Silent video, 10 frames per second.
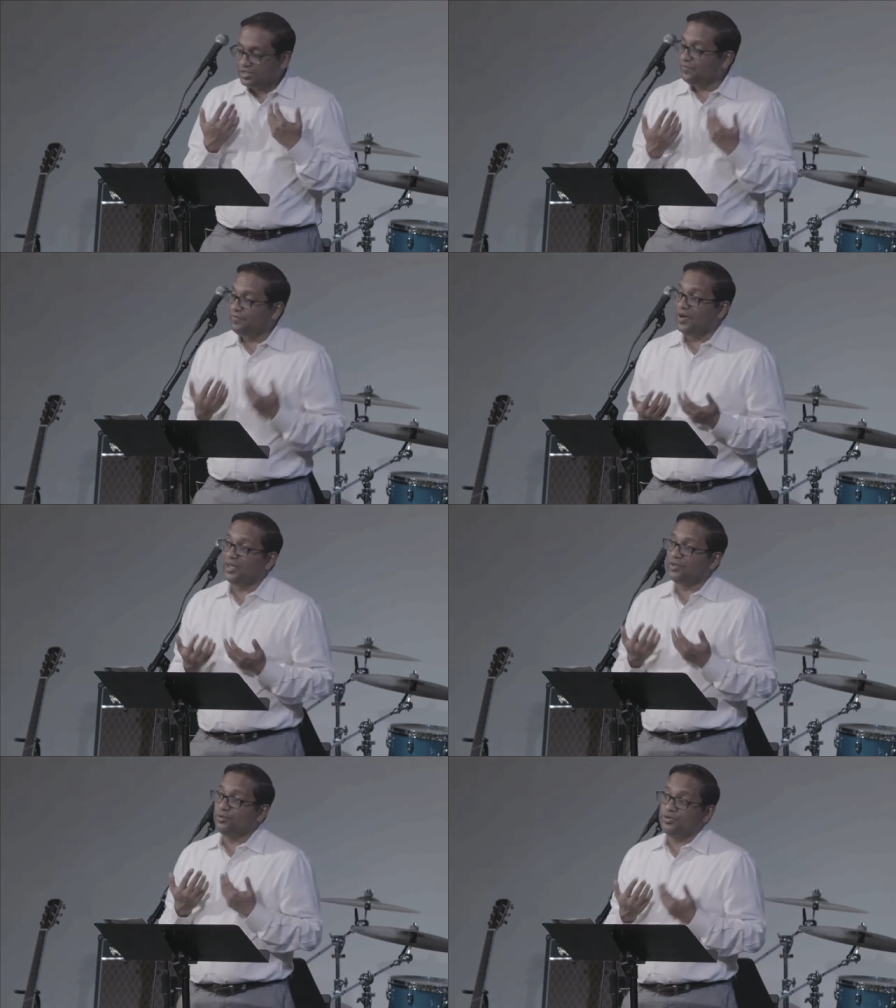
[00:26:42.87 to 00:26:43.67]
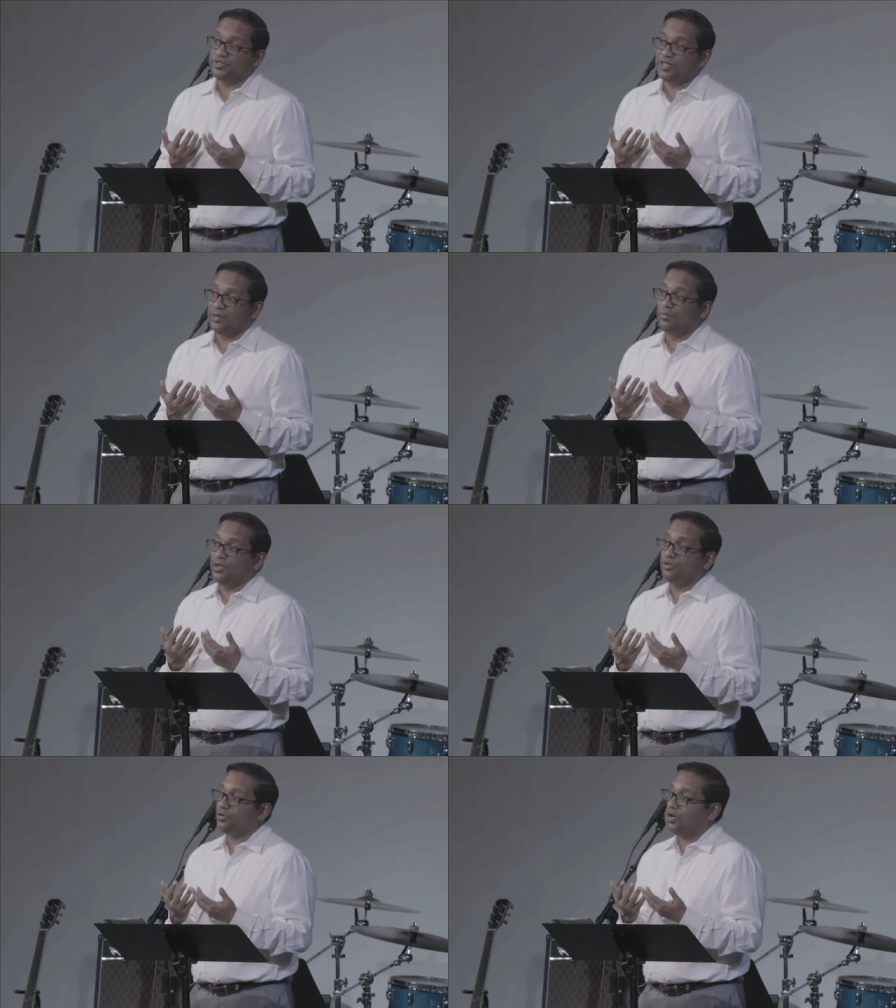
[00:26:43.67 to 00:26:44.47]
the Father who sent
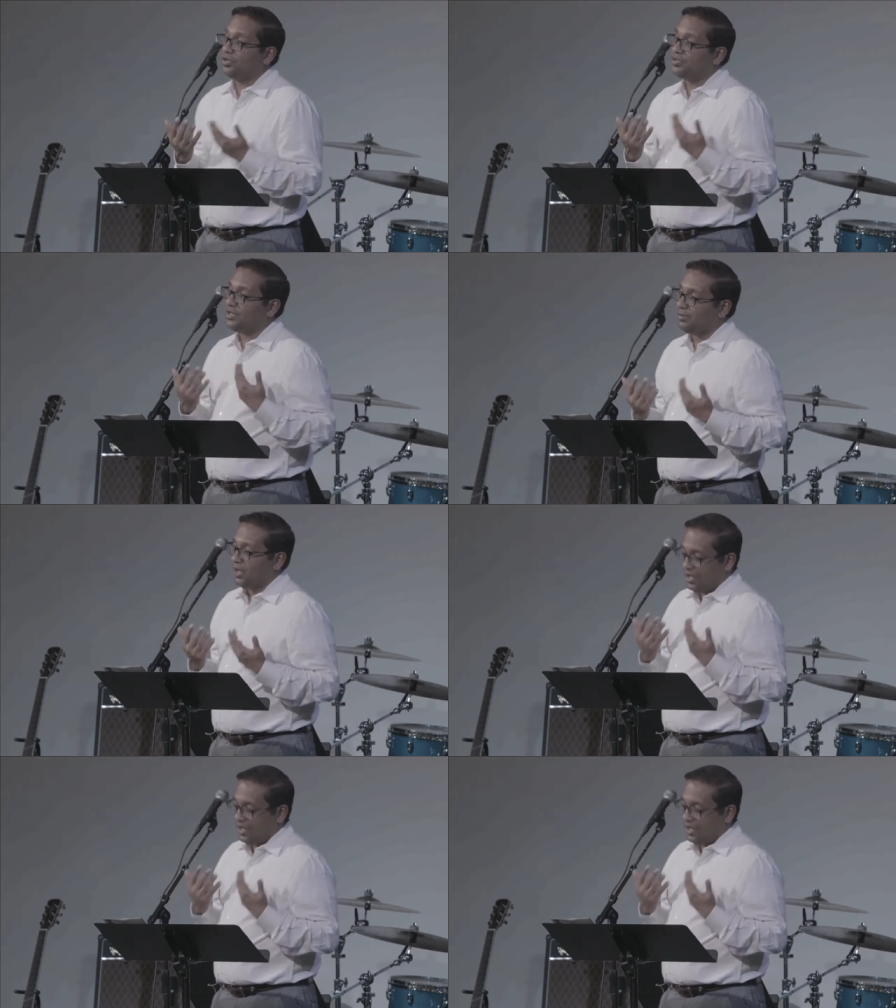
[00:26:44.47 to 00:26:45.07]
me draws them